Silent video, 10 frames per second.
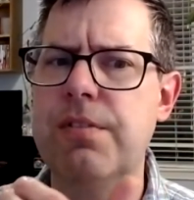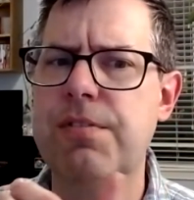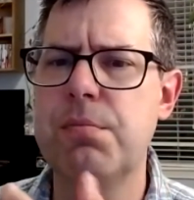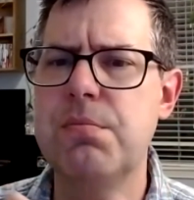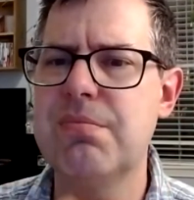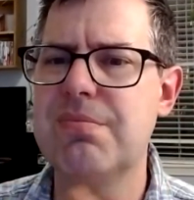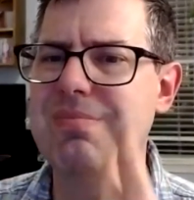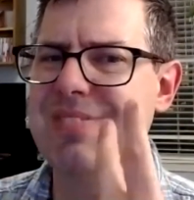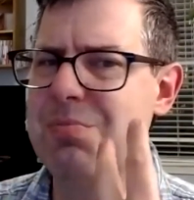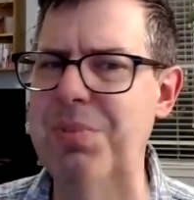If I'm
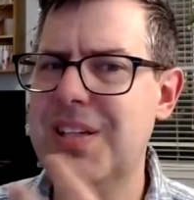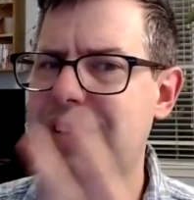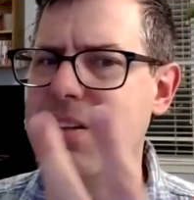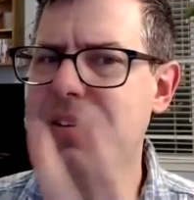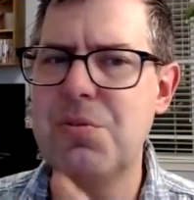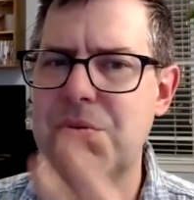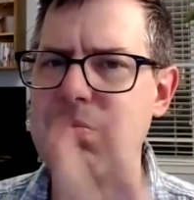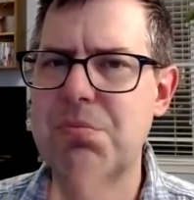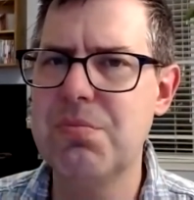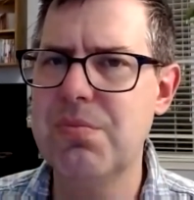speaking,
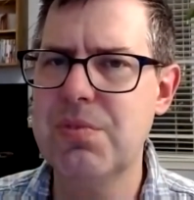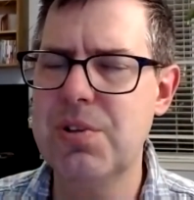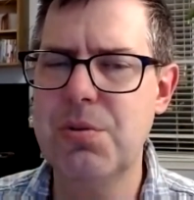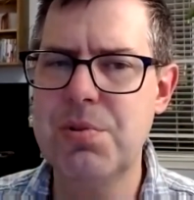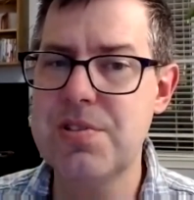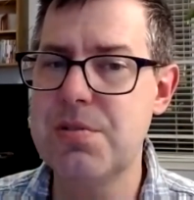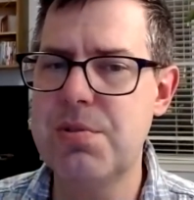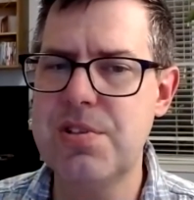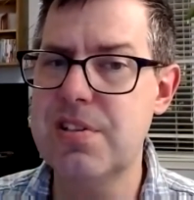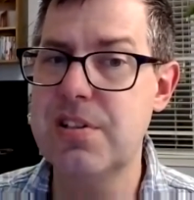person to
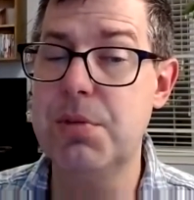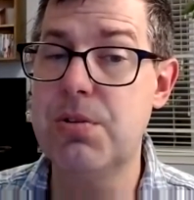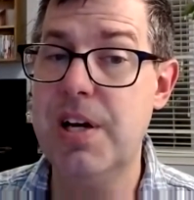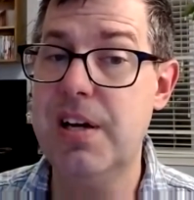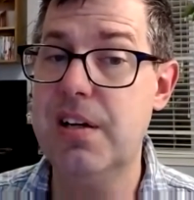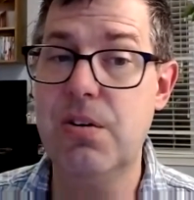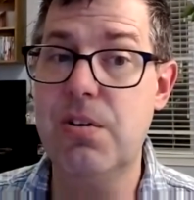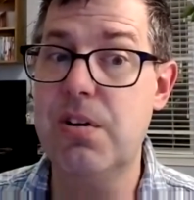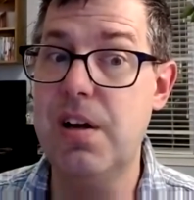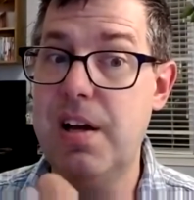person, it can be great,
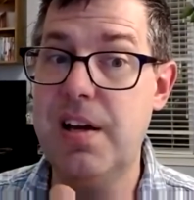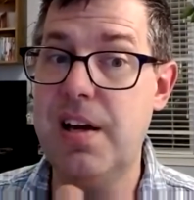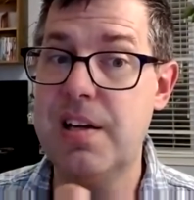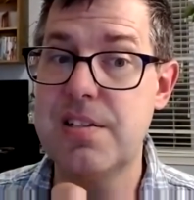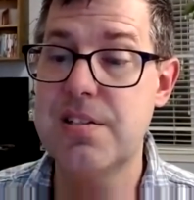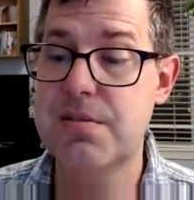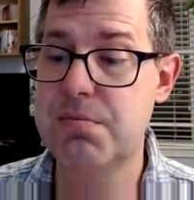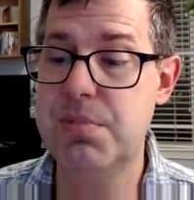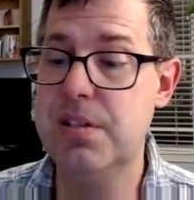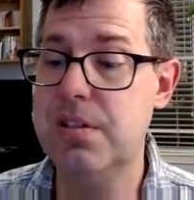or I can
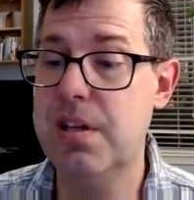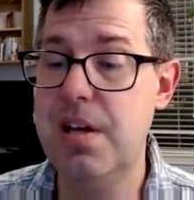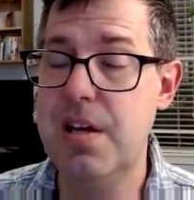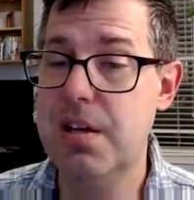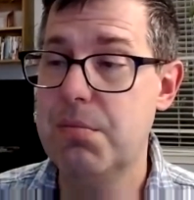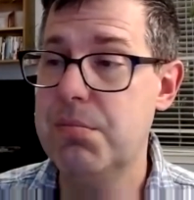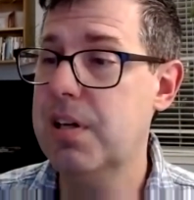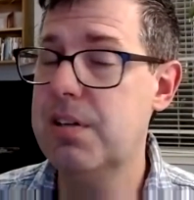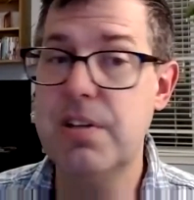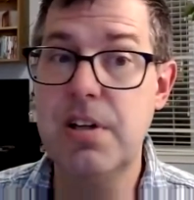just be
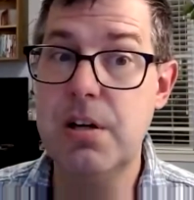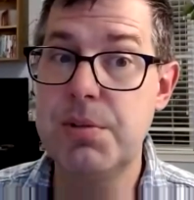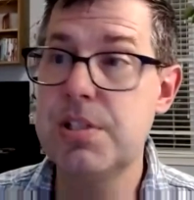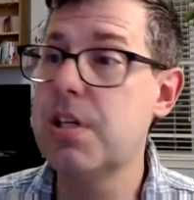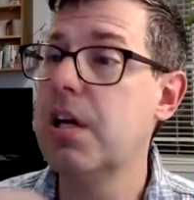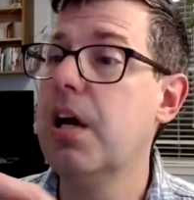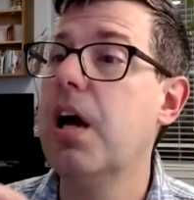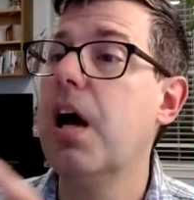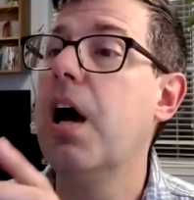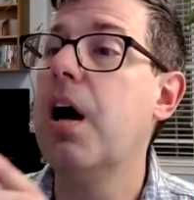meandering garbage.
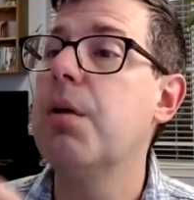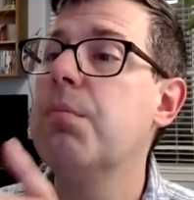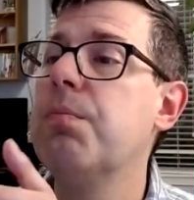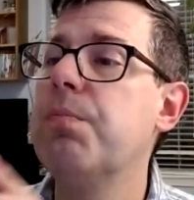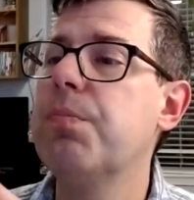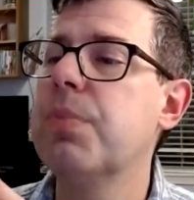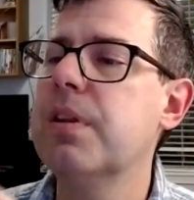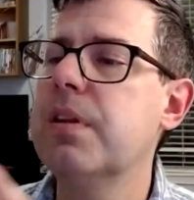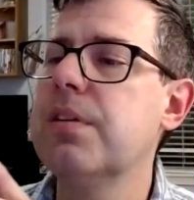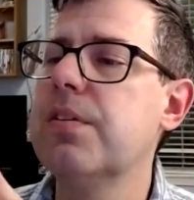
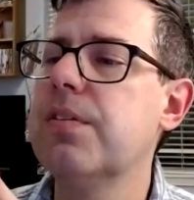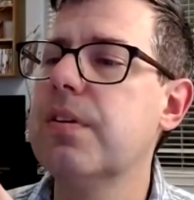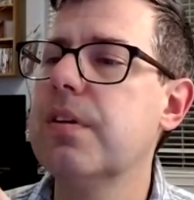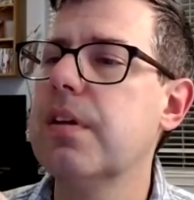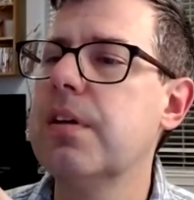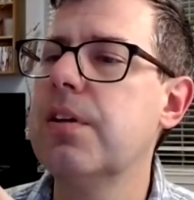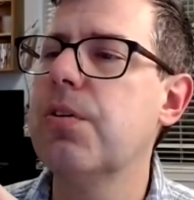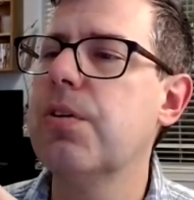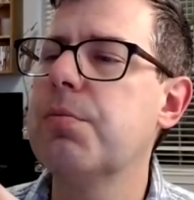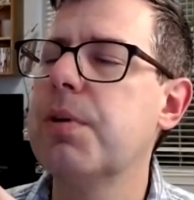But this,
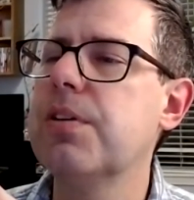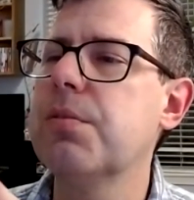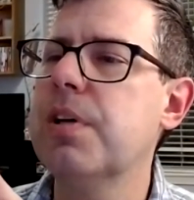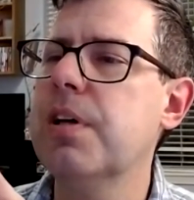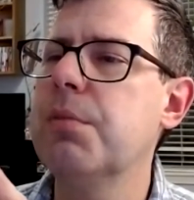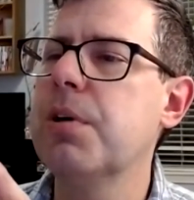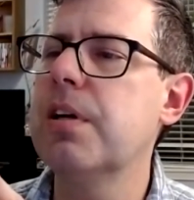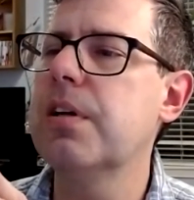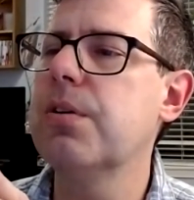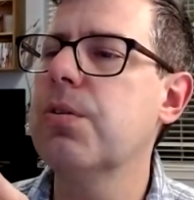I spent some time on
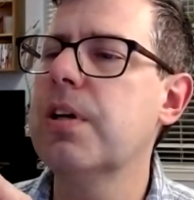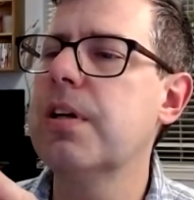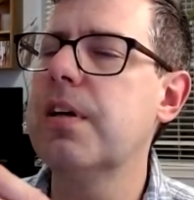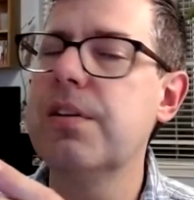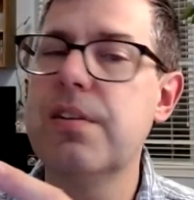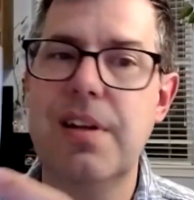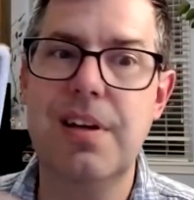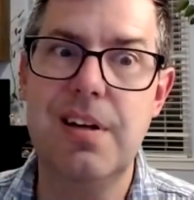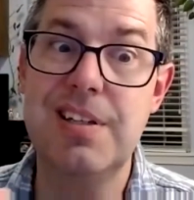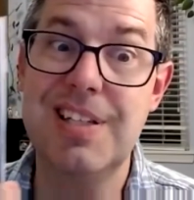it, I organized it, I
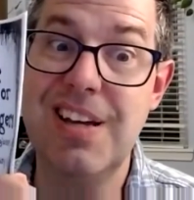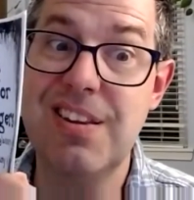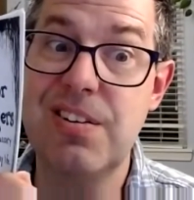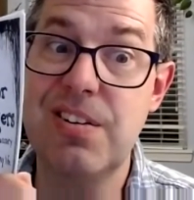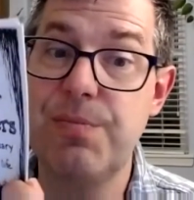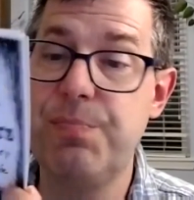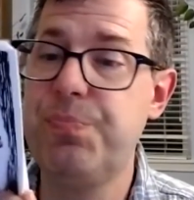got it together.